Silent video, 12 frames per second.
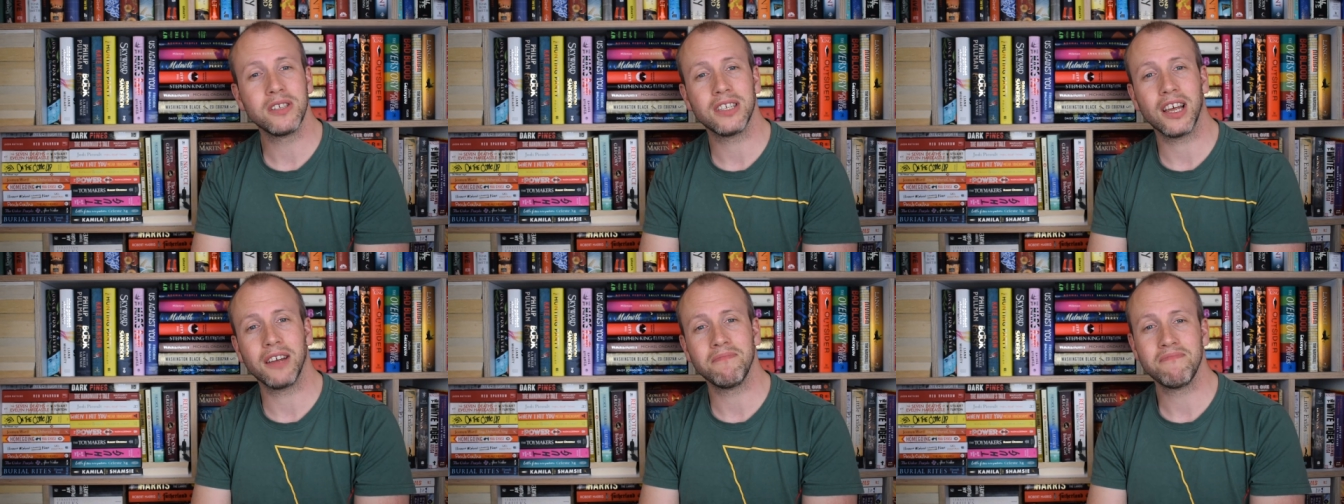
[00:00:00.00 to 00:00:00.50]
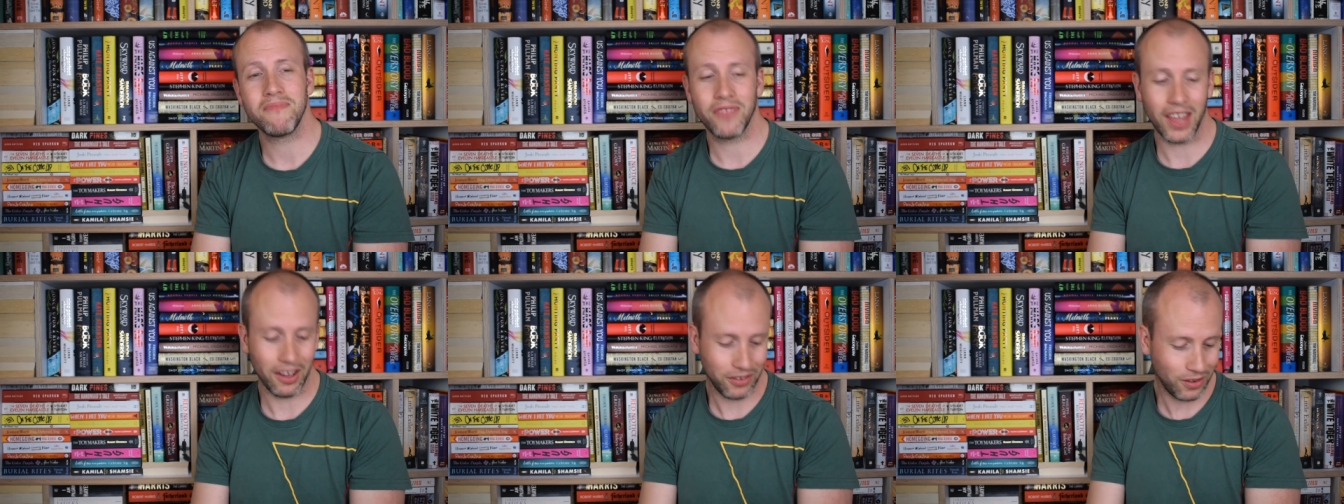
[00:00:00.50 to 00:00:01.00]
So
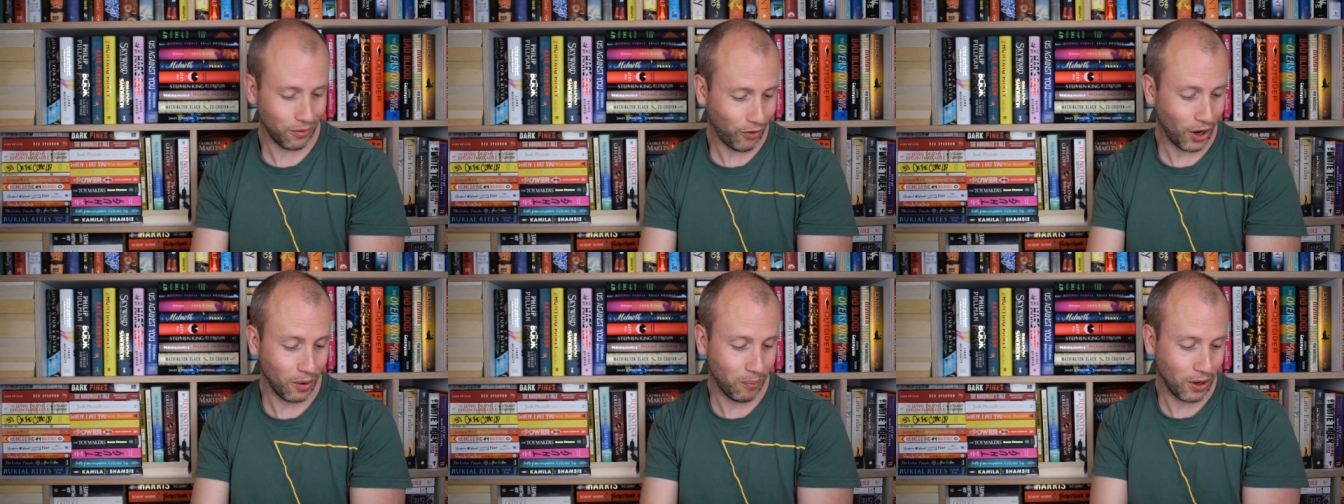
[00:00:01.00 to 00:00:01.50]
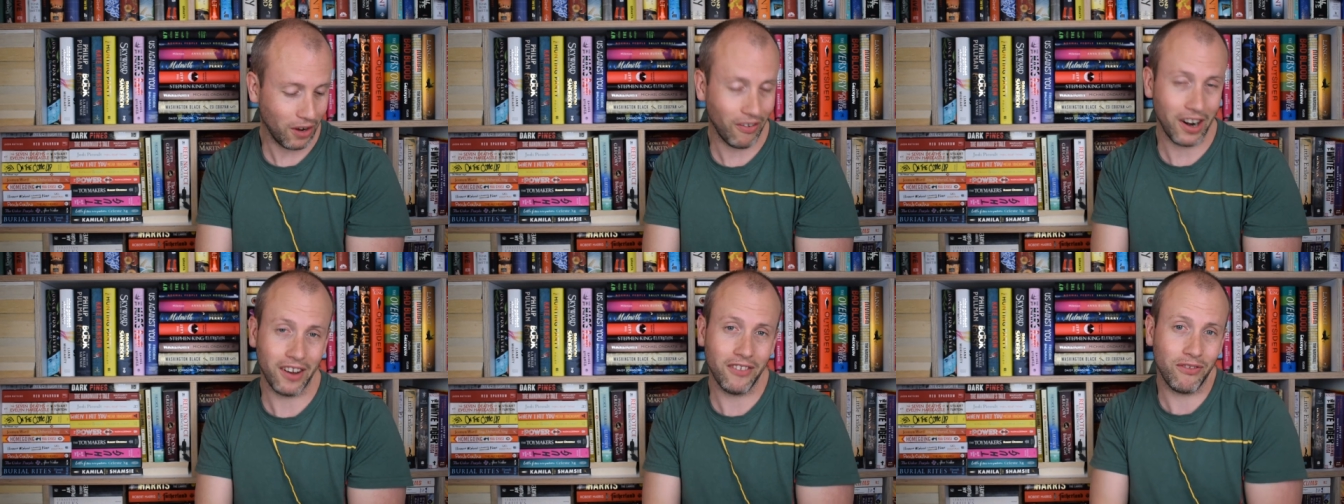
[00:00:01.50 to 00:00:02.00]
that's the final book I
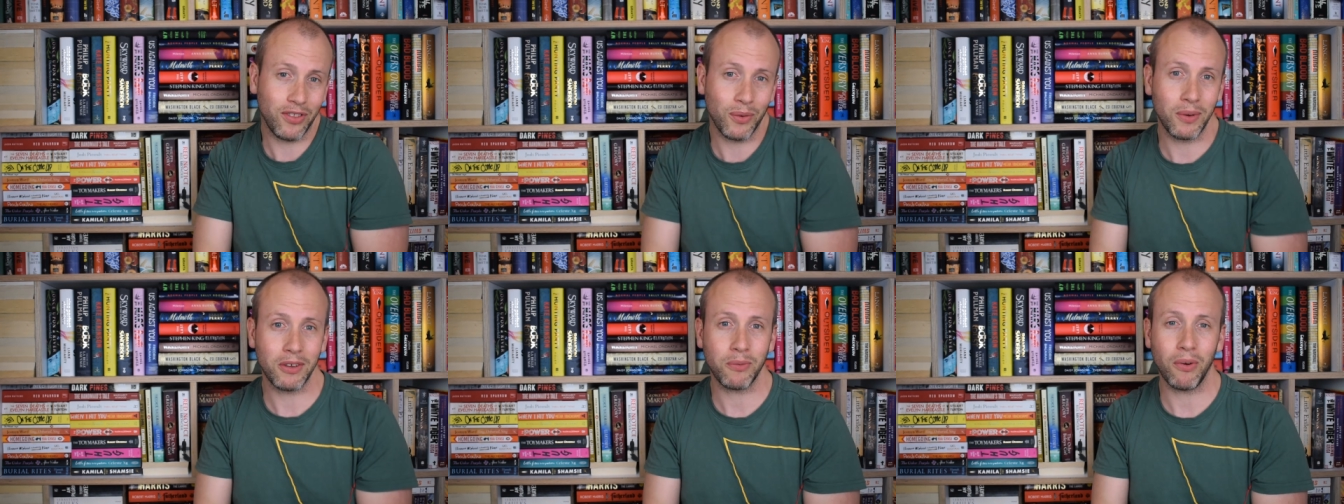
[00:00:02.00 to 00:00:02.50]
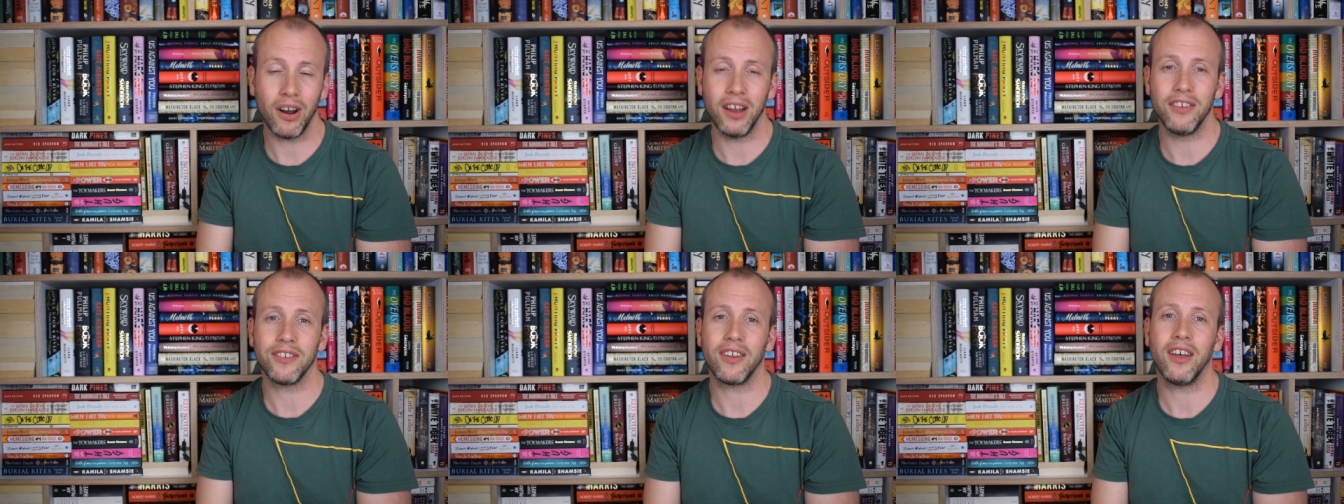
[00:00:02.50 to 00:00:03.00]
read of the Women's
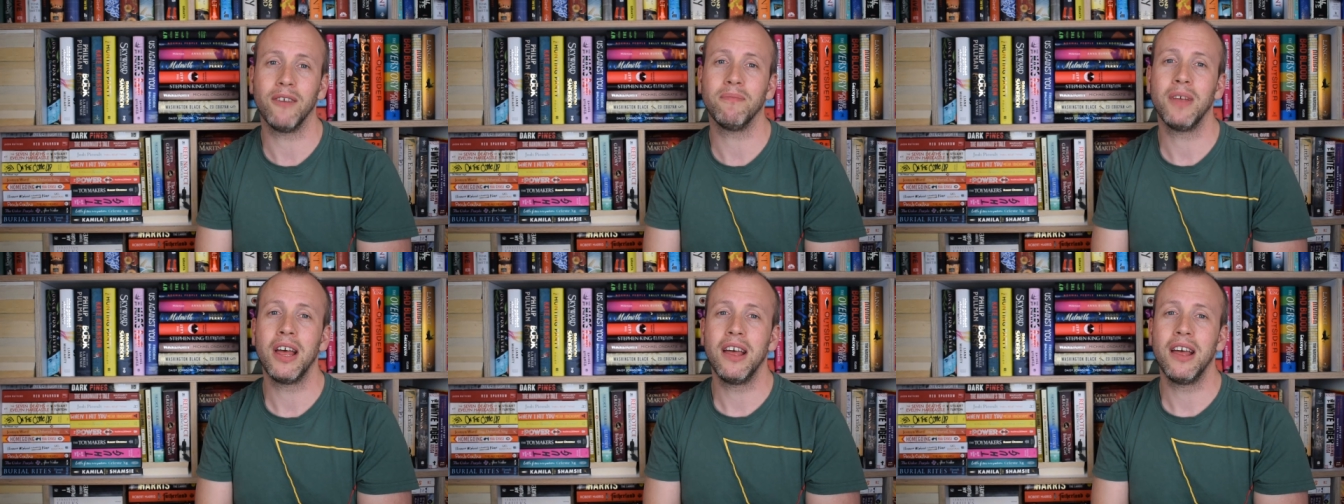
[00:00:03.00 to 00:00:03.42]
Prize. Um,